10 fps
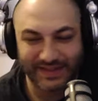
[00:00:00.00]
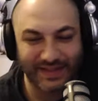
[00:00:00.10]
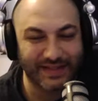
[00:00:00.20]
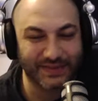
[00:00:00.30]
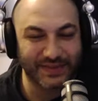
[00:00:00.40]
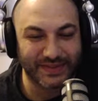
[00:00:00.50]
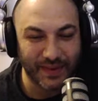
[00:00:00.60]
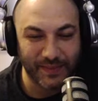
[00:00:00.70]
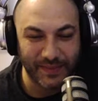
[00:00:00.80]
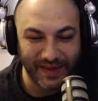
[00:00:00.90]
That's what's
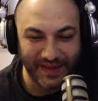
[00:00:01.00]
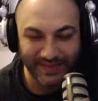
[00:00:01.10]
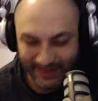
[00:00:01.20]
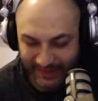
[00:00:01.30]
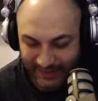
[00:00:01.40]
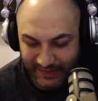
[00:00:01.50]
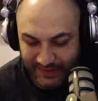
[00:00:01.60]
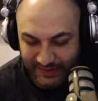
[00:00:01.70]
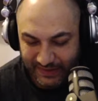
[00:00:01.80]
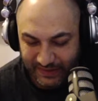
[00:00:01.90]
up, man.
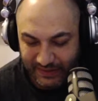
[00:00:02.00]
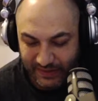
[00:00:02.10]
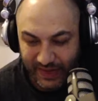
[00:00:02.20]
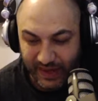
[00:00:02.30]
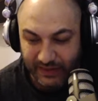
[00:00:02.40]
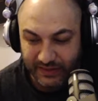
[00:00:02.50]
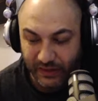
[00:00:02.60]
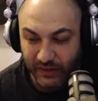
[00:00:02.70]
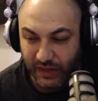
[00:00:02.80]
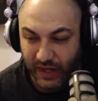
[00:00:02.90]
So yeah,
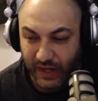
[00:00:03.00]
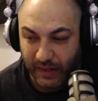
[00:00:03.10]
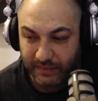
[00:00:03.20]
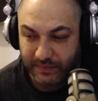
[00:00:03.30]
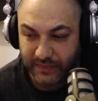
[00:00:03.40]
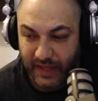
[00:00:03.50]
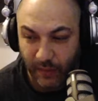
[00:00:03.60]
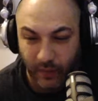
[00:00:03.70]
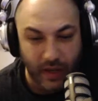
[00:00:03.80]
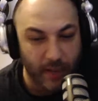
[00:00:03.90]
dude.
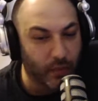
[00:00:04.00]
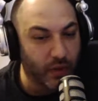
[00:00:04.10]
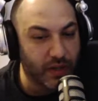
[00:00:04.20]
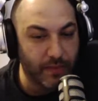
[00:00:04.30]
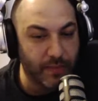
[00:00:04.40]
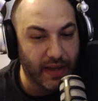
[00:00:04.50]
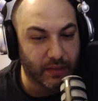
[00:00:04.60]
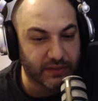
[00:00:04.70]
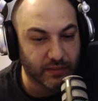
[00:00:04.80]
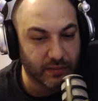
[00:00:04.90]
We'll come back
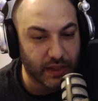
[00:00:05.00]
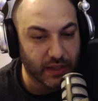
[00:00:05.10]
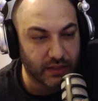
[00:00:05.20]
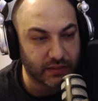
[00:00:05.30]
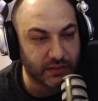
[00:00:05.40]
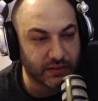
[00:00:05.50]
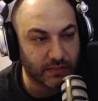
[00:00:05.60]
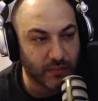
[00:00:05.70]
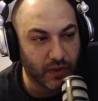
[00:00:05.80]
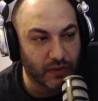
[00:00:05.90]
with some
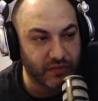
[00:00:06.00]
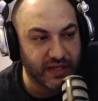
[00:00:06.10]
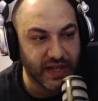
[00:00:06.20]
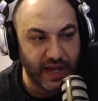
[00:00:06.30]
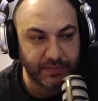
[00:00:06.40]
recaps.